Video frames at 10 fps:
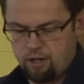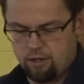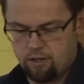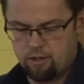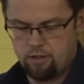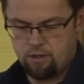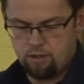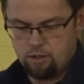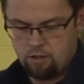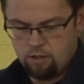here.
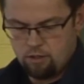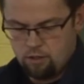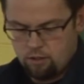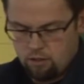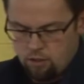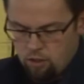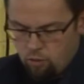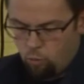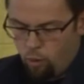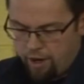
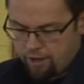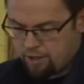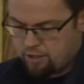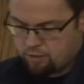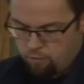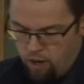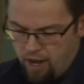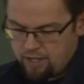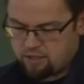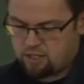Where is
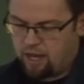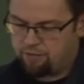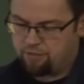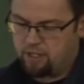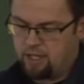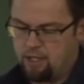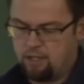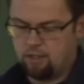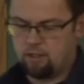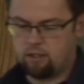my
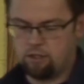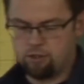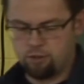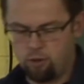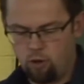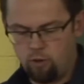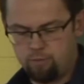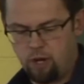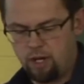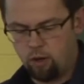safety
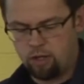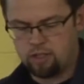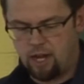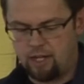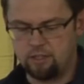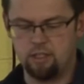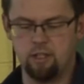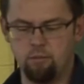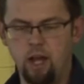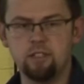control prioritized
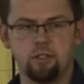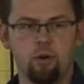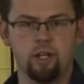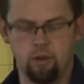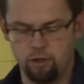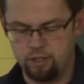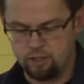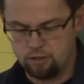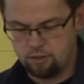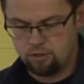in my zoning
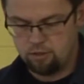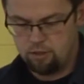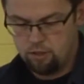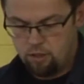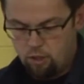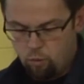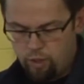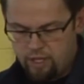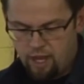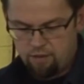ordinance?
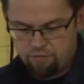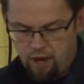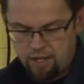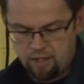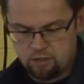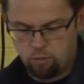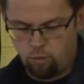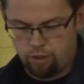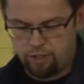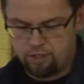We can't find this
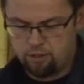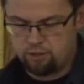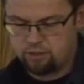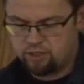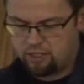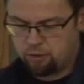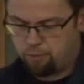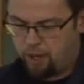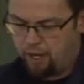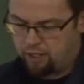word until the sixth
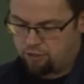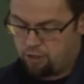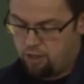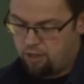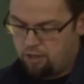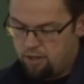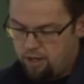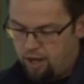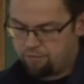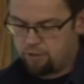page
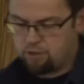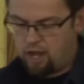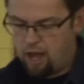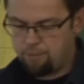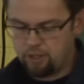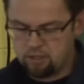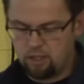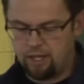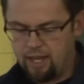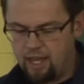after topics
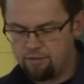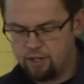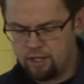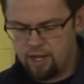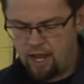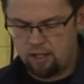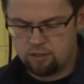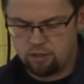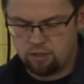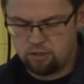like avian
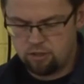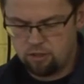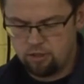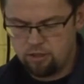analysis